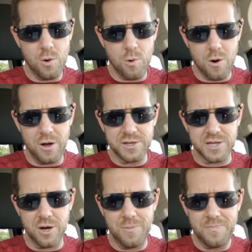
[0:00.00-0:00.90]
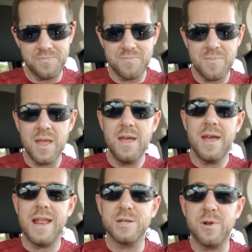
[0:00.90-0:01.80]
Or also,
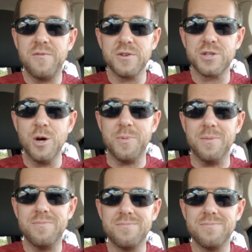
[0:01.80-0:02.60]
he doesn't want to feel stupid.